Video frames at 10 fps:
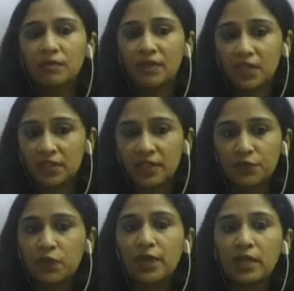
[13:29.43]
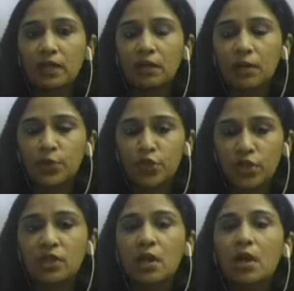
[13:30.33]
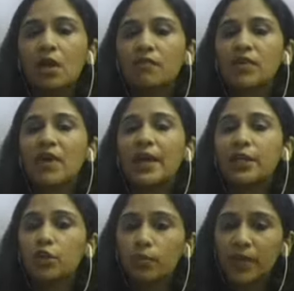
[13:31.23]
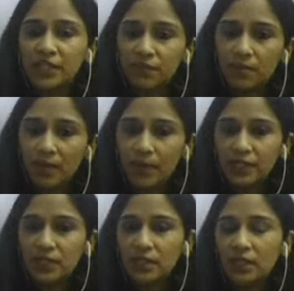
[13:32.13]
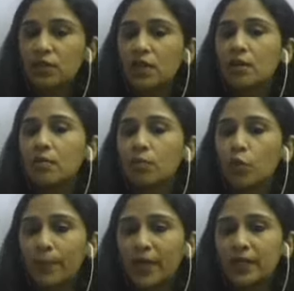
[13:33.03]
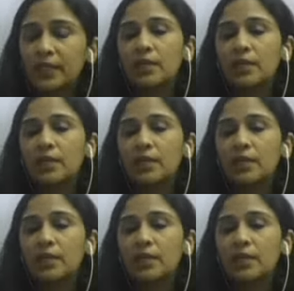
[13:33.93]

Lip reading: we have successfully commissioned. We have had new base film capacities in BOPET,